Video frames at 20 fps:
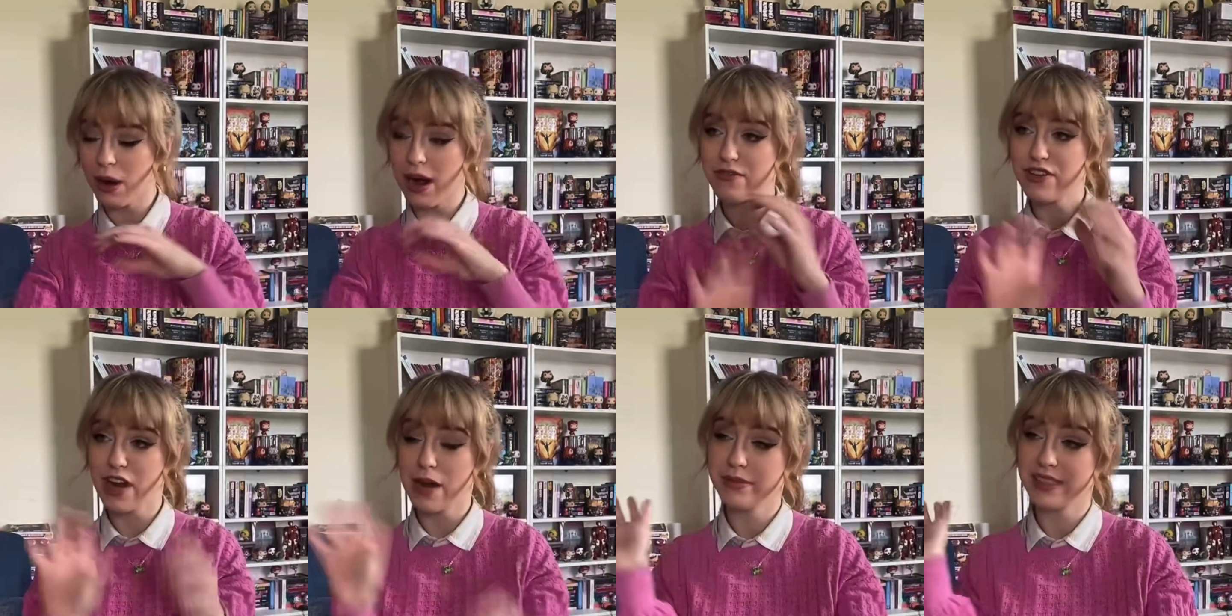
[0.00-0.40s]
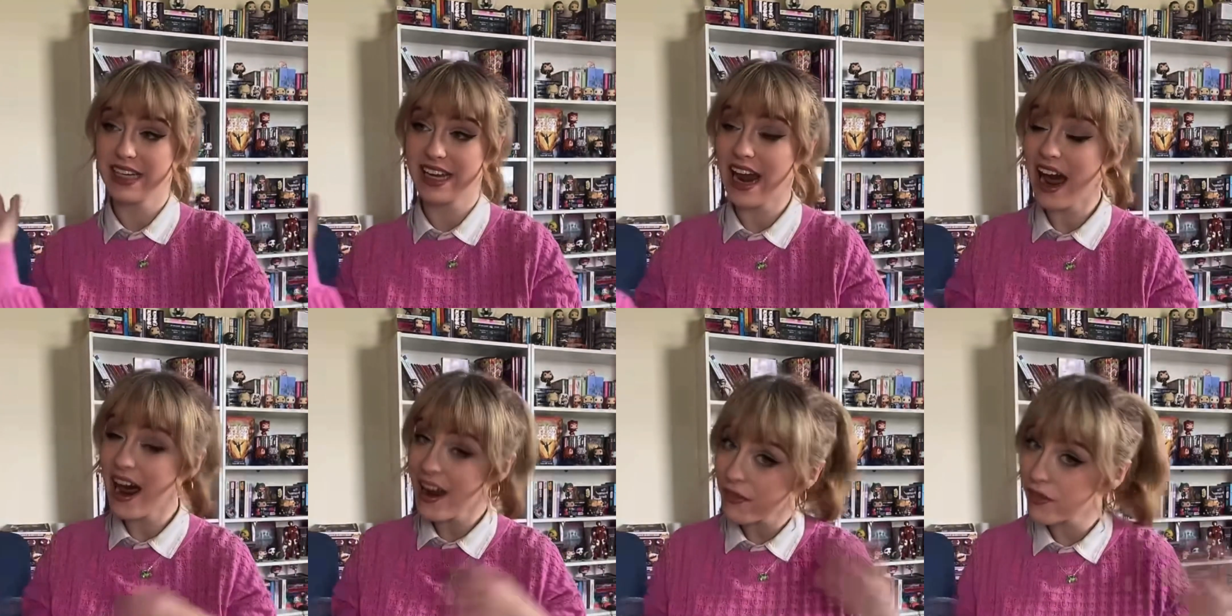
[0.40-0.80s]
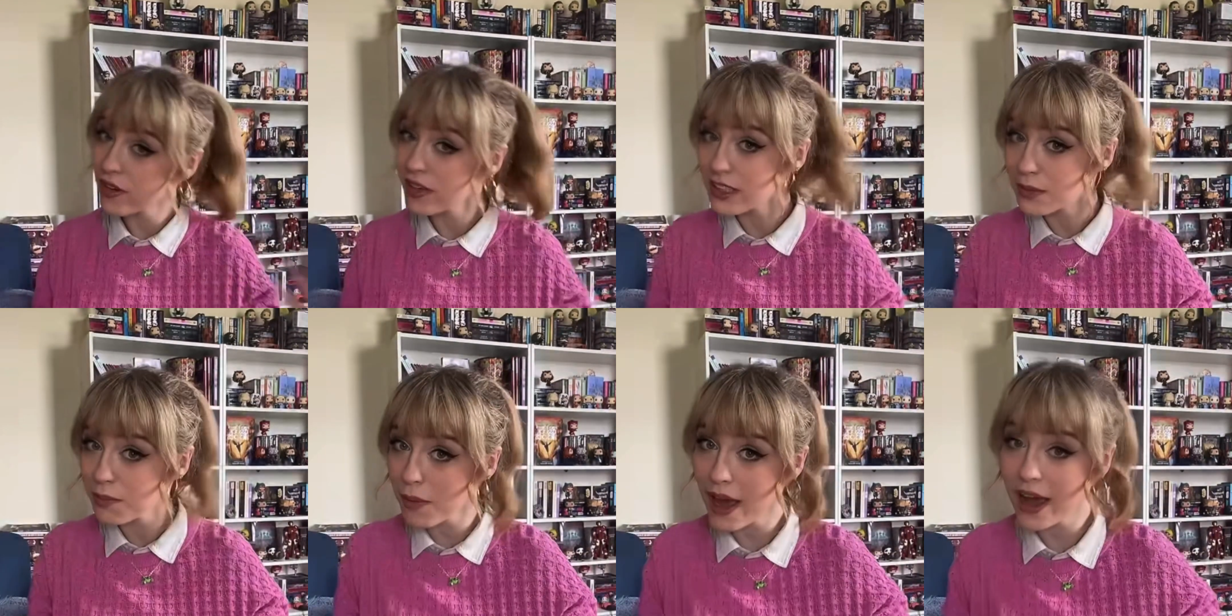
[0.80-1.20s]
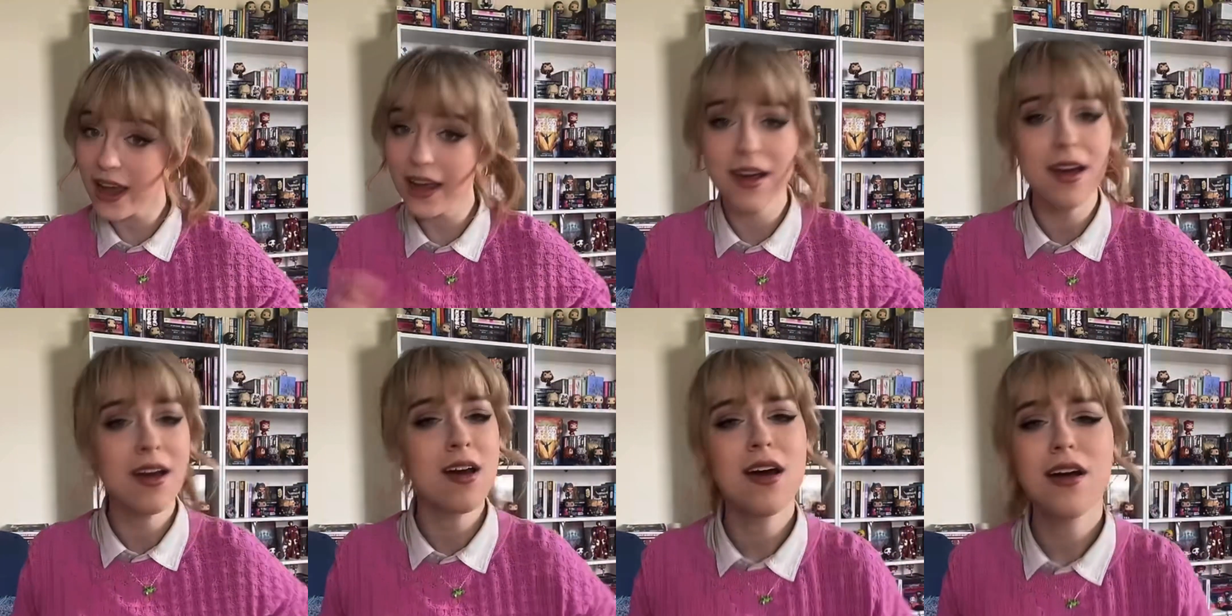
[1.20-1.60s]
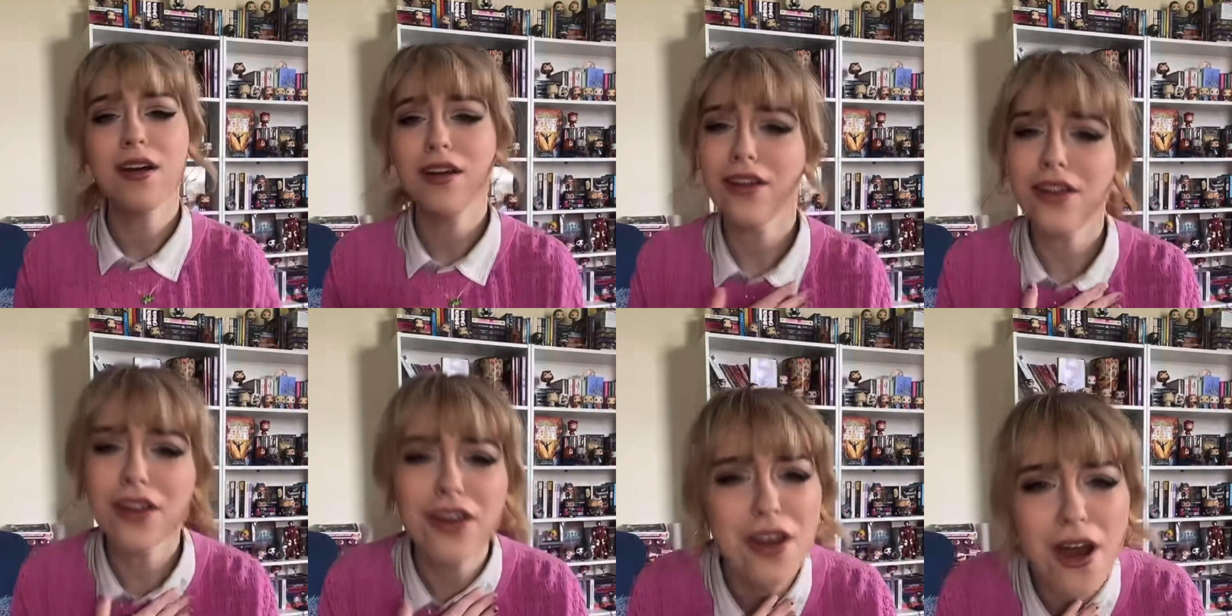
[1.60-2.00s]
do I have time to get out of cosplay?
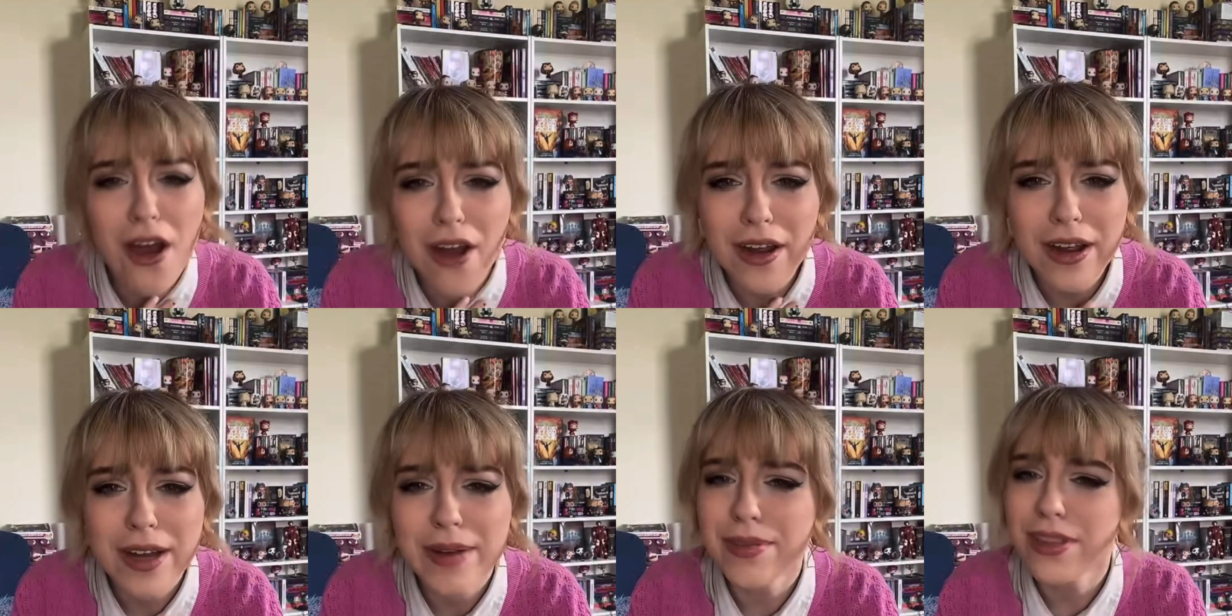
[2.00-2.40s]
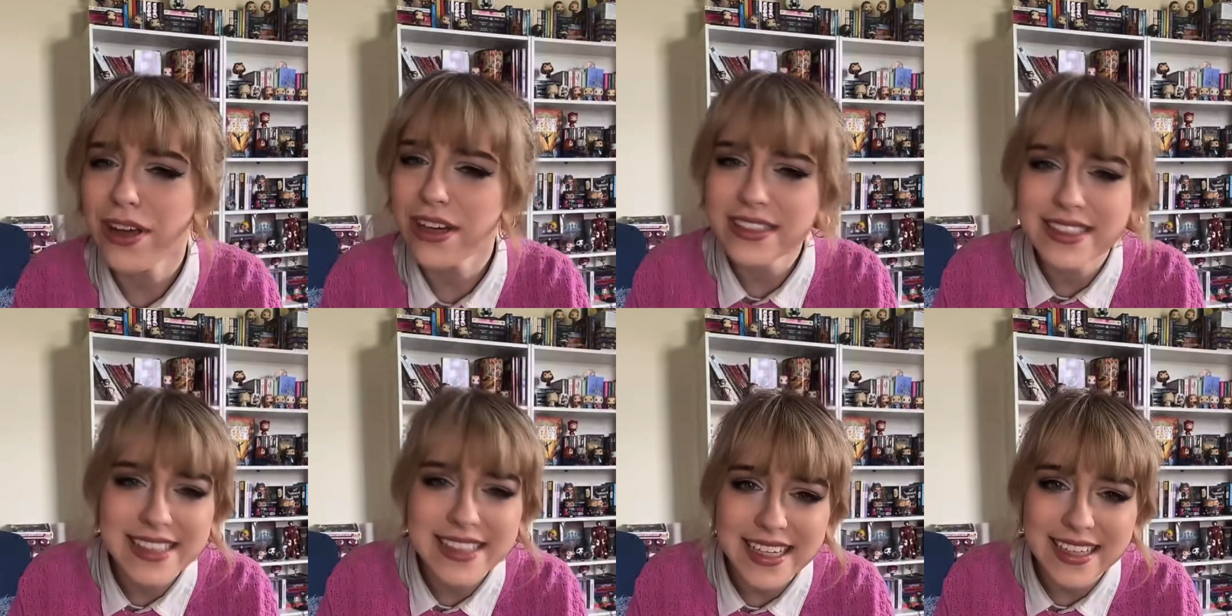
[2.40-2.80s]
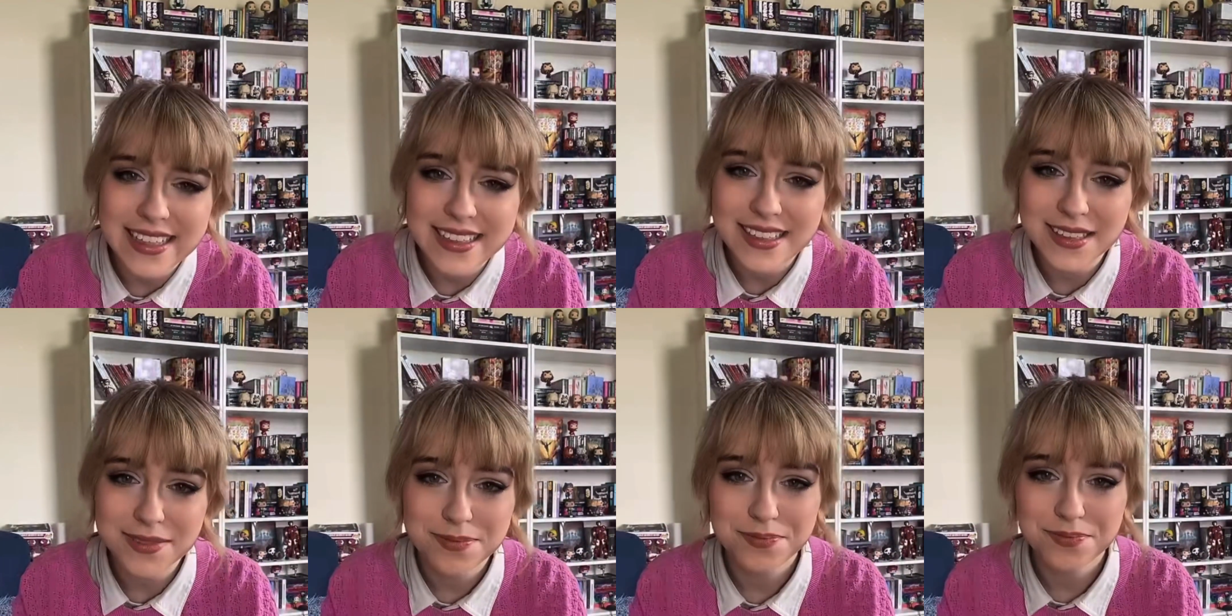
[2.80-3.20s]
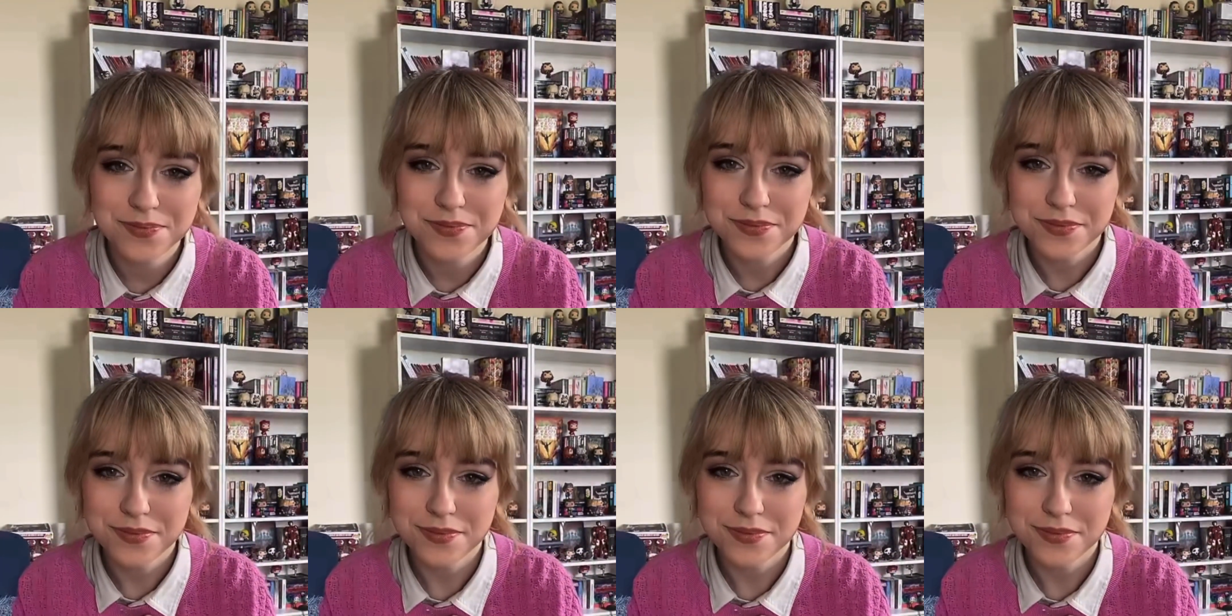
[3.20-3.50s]
You know, those things.